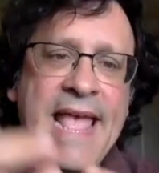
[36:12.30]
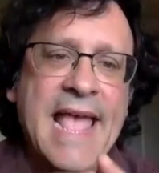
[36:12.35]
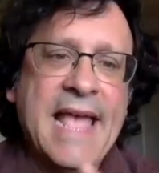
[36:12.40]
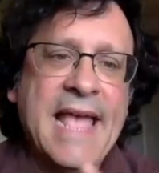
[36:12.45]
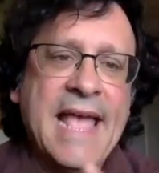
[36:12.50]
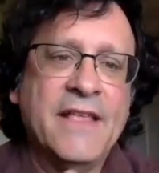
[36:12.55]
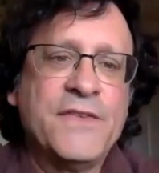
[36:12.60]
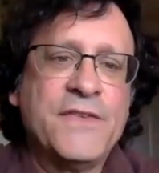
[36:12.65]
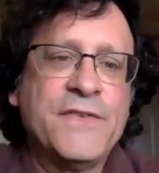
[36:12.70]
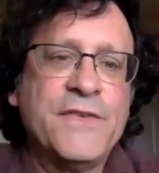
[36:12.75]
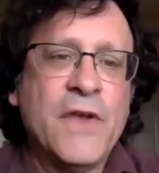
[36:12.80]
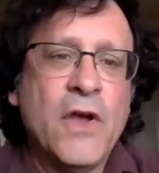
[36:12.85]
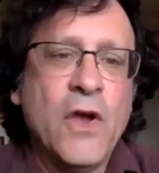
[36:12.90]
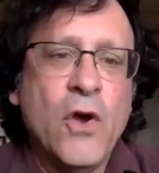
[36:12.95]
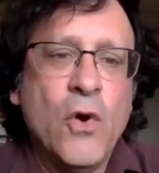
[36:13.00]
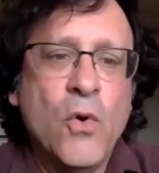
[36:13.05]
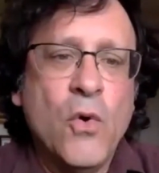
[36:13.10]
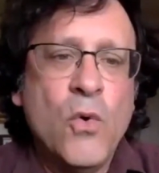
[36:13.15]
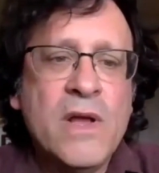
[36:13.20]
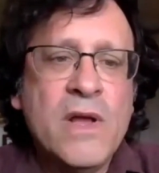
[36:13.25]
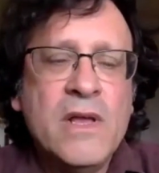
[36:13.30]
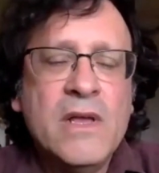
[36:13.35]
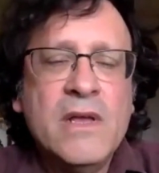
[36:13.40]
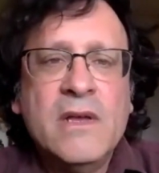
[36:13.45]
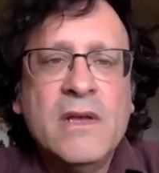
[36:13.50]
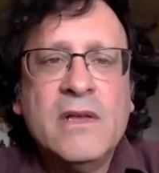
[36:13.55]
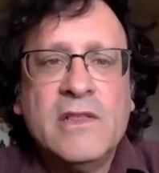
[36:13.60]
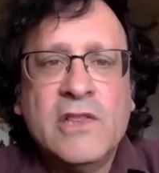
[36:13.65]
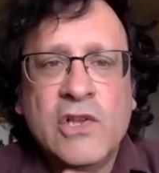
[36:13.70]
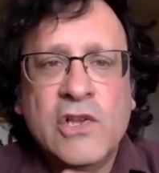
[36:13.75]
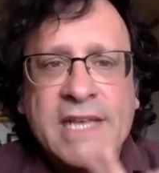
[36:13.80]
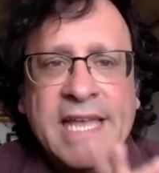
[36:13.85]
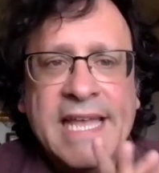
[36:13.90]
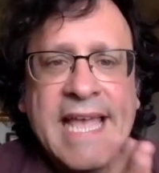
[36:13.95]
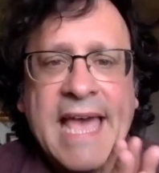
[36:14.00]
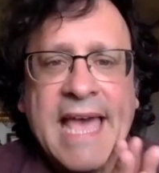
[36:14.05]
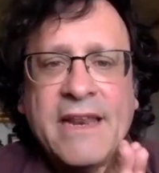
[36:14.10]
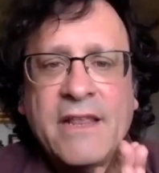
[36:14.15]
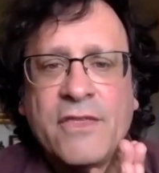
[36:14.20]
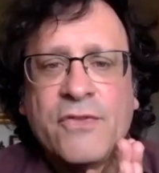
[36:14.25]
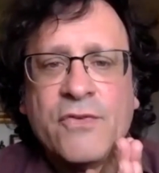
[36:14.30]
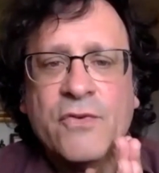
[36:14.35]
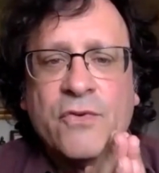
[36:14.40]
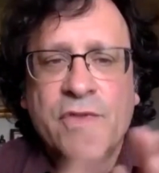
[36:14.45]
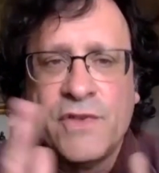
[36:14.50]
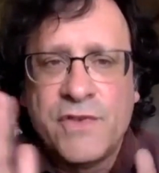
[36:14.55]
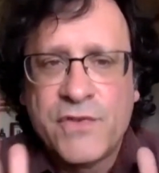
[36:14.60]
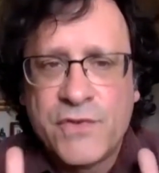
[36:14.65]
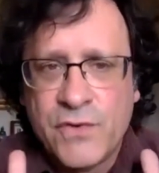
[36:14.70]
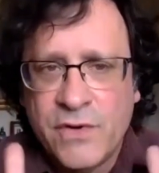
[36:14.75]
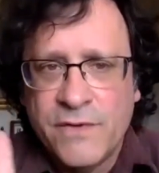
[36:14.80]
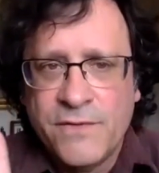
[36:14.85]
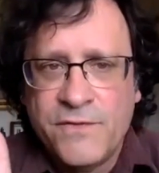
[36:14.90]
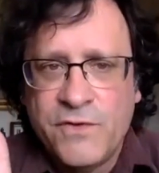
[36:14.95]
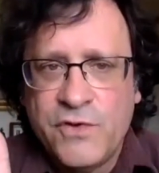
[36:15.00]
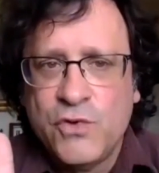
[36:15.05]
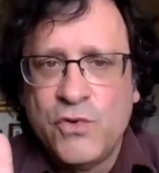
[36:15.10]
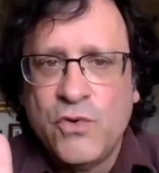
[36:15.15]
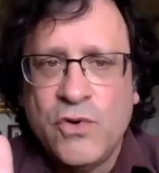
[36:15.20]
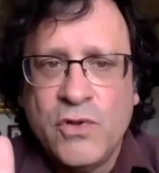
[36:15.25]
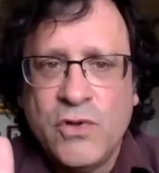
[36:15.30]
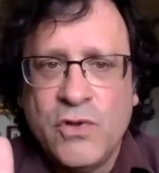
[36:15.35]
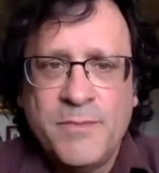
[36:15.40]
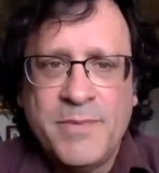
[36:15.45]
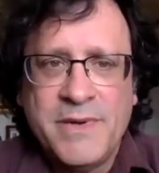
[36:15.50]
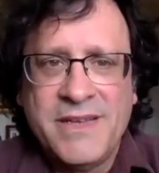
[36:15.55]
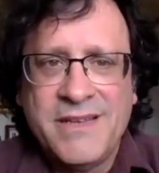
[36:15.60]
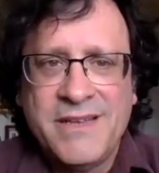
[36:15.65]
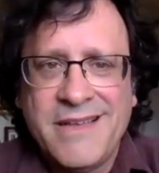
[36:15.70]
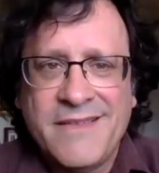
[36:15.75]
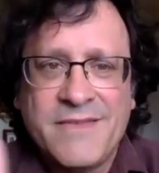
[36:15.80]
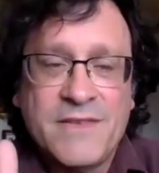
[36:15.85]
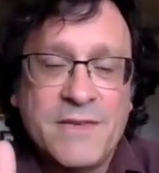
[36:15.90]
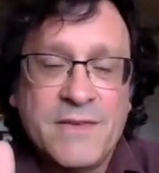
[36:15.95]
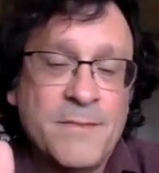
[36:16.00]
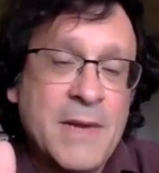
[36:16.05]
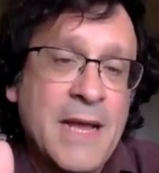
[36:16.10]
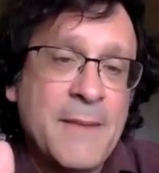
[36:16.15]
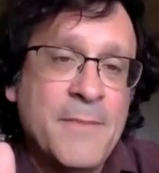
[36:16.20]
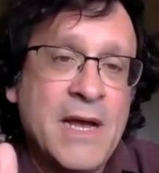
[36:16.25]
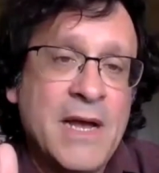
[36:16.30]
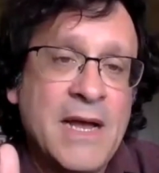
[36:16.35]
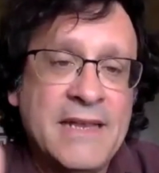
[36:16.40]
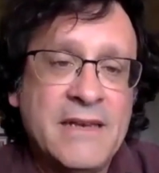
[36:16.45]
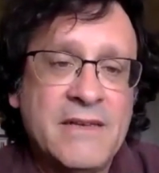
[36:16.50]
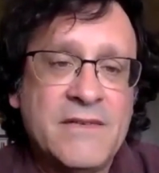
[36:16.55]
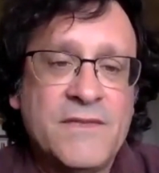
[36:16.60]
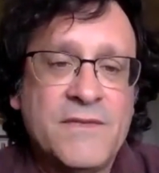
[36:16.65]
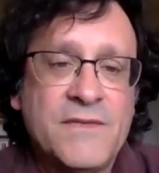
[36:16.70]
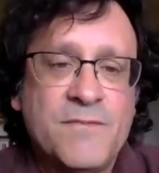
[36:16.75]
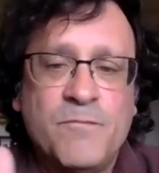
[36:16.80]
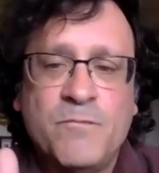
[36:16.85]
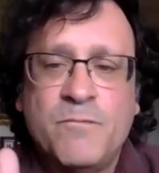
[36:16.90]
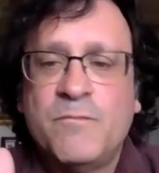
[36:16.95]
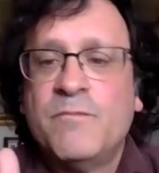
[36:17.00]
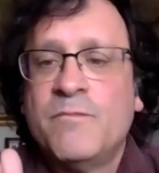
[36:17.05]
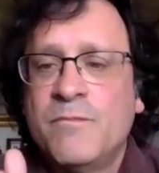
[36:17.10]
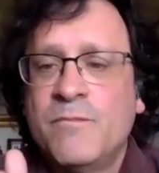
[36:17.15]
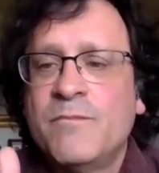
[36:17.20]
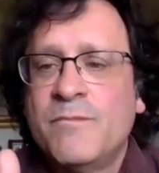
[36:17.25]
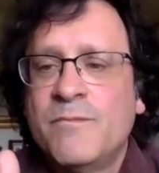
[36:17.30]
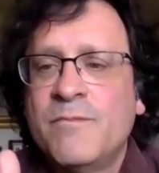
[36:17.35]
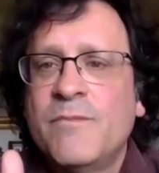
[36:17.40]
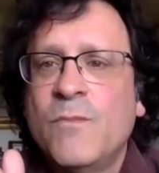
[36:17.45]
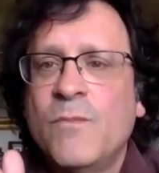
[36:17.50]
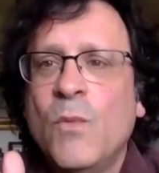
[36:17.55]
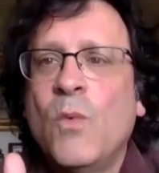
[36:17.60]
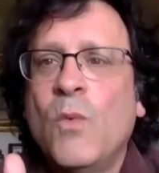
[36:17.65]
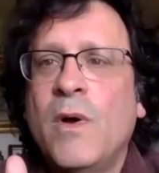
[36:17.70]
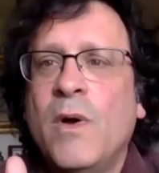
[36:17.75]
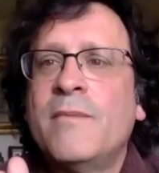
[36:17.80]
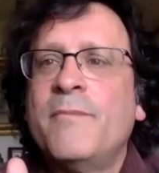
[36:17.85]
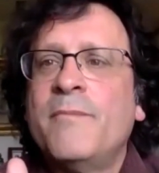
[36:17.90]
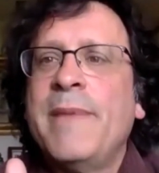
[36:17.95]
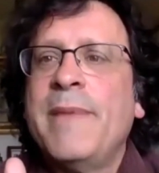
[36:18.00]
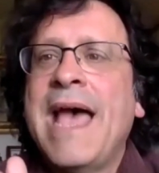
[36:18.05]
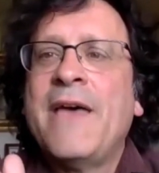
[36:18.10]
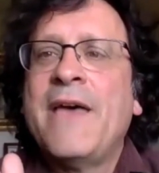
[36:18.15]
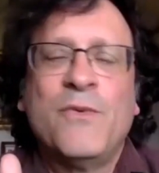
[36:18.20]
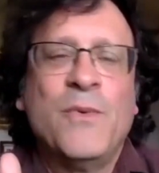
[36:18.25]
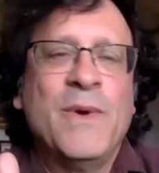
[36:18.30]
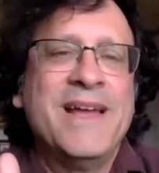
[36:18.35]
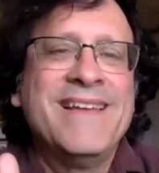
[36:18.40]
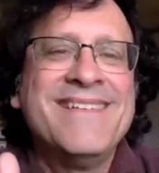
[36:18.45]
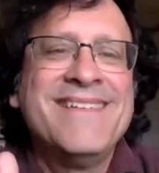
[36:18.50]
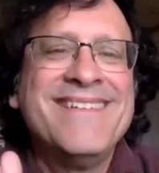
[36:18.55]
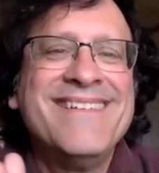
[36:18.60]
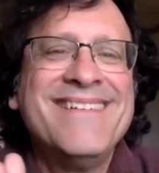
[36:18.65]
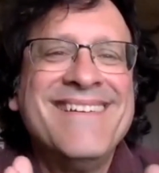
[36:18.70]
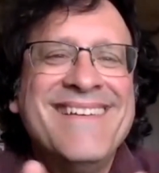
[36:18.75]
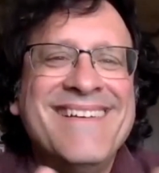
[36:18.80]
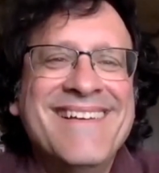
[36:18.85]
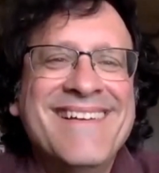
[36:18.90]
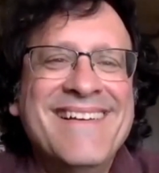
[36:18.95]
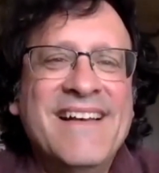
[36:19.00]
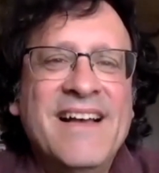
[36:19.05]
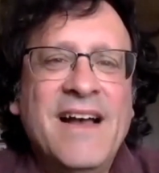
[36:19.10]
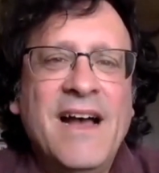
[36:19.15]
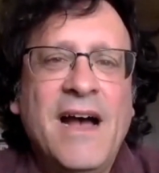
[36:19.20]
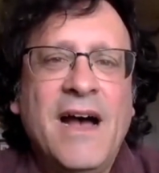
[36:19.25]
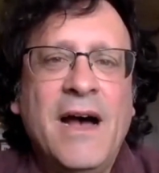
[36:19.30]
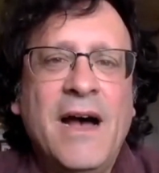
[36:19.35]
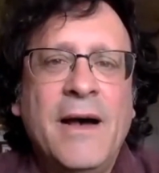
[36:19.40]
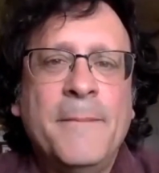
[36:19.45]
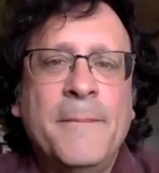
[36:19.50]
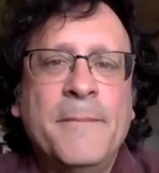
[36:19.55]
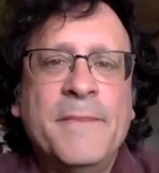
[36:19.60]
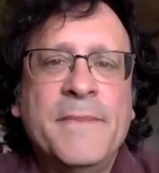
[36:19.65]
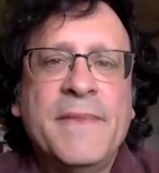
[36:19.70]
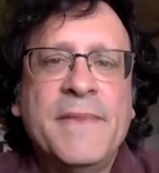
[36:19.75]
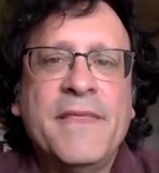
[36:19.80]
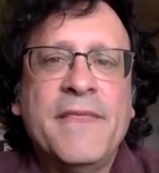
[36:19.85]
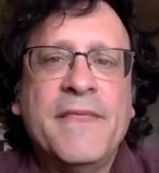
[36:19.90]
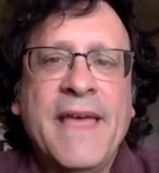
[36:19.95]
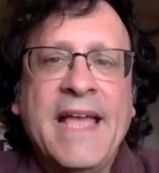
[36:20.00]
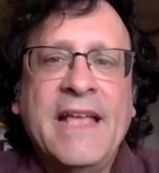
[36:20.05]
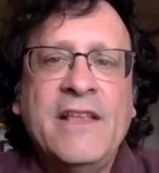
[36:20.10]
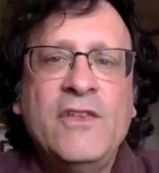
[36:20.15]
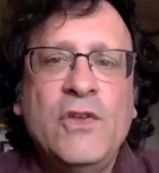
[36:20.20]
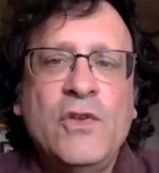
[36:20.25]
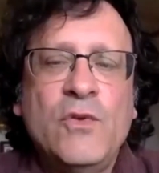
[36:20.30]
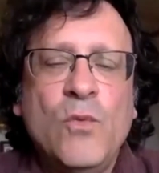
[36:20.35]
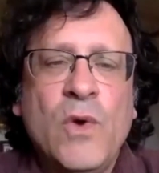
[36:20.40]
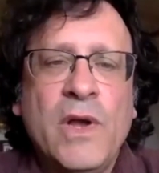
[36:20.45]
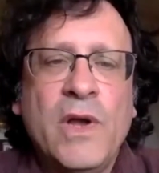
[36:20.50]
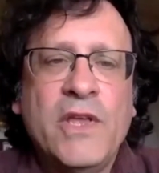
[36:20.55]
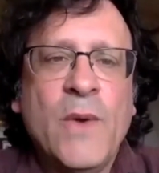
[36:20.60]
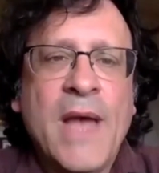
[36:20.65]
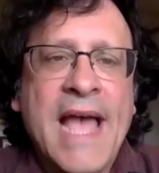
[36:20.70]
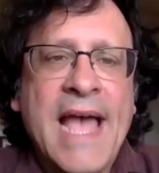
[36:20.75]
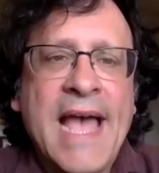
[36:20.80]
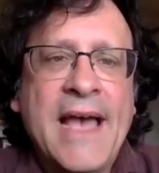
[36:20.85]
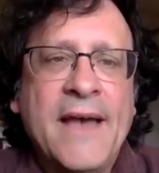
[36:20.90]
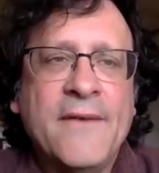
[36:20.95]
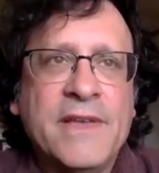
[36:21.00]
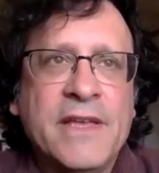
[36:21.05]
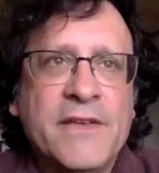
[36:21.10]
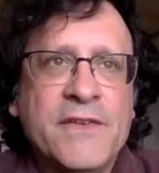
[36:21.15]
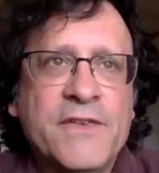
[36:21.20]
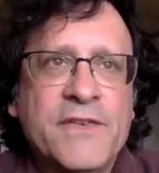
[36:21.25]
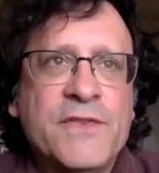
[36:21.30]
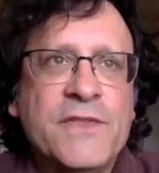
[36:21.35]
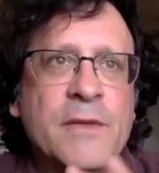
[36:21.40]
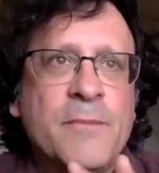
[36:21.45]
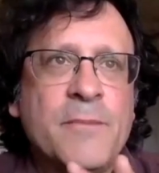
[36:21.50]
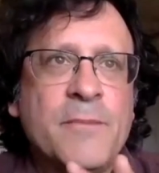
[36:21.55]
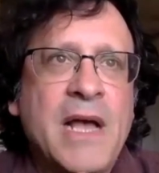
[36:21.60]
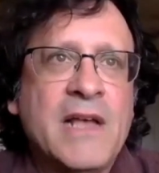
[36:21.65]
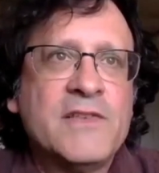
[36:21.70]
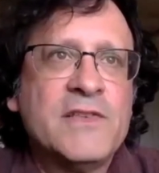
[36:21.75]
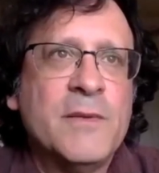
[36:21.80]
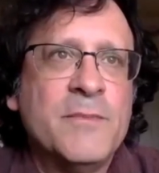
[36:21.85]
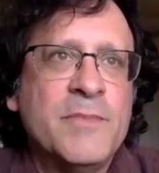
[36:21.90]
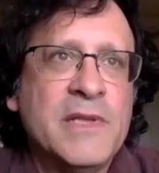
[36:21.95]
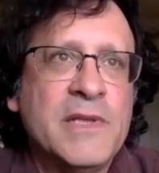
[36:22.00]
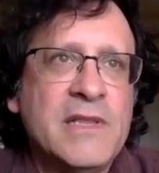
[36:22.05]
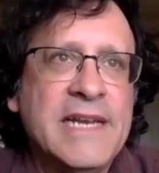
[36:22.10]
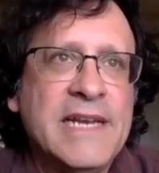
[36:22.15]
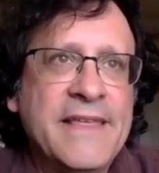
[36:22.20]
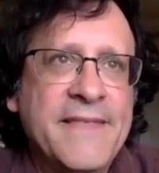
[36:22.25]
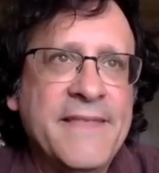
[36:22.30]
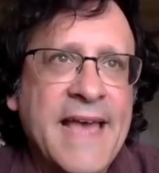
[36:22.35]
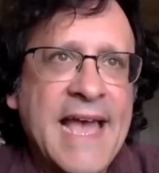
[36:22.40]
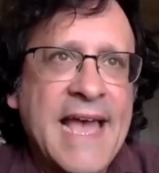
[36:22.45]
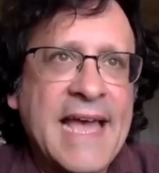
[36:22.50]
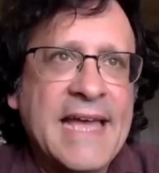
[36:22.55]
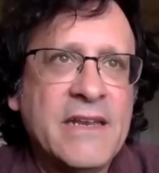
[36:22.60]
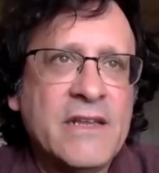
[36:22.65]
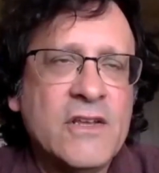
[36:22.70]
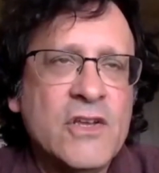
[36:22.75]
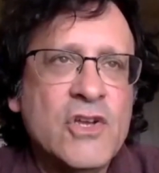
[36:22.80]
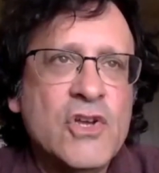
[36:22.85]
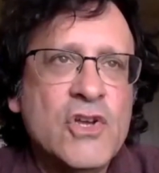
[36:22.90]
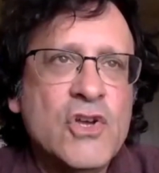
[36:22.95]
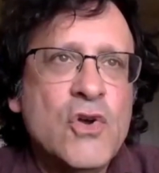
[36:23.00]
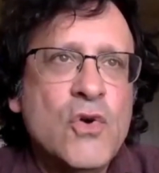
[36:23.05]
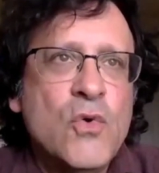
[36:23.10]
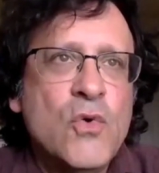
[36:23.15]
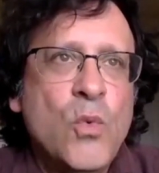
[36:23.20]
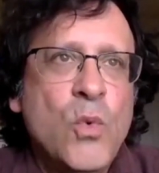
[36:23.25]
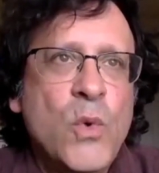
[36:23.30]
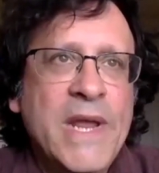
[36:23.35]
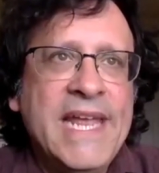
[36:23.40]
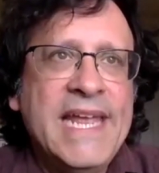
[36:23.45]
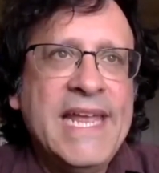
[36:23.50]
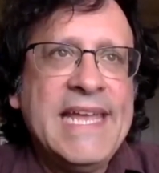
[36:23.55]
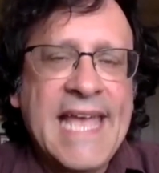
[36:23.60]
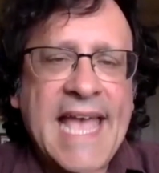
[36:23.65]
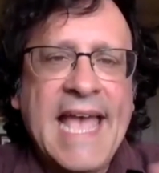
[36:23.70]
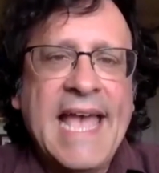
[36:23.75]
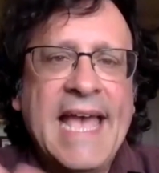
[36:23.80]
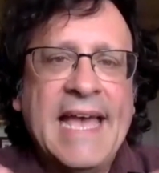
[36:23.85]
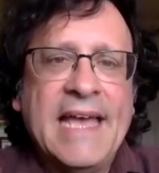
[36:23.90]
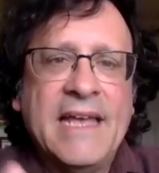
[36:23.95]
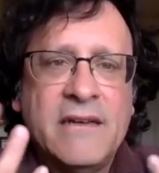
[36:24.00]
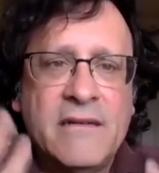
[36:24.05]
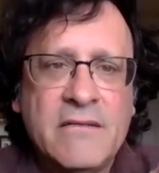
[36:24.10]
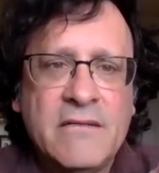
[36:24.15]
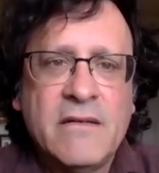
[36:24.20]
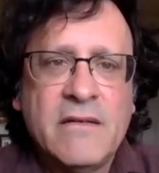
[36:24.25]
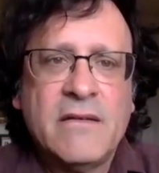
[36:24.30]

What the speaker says: And so looking at it through this sort of dual, but to my mind, what pathway, then what you have is the possibility that we can,